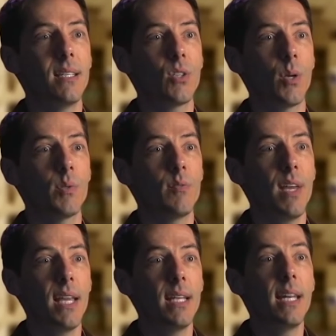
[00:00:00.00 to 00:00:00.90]
in terms
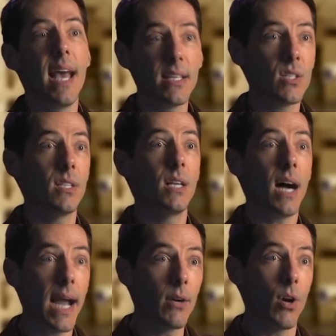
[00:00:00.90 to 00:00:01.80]
of a nested
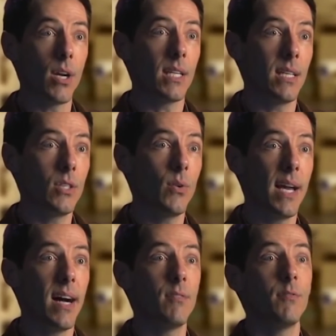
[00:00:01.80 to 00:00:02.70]
hierarchy. You
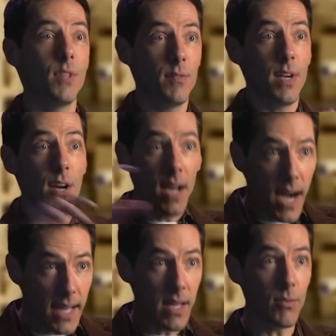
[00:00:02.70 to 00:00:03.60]
have the very
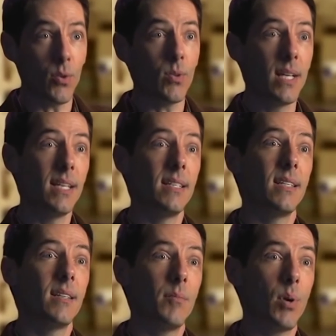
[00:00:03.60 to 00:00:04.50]
high level
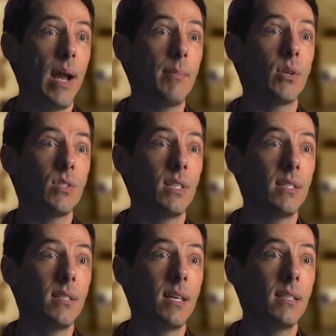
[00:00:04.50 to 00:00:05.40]
parameters
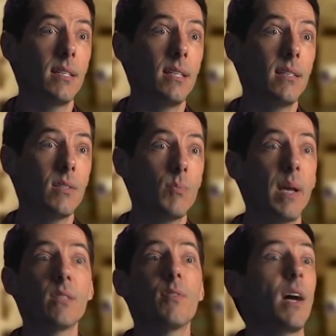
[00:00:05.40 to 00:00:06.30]
that, that
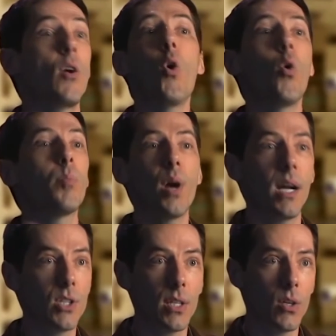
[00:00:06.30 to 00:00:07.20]
specify the whole
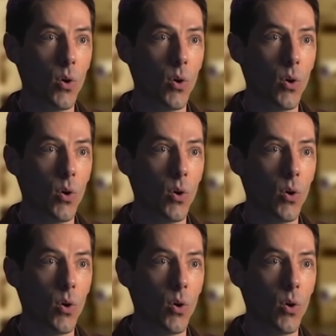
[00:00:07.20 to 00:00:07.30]
project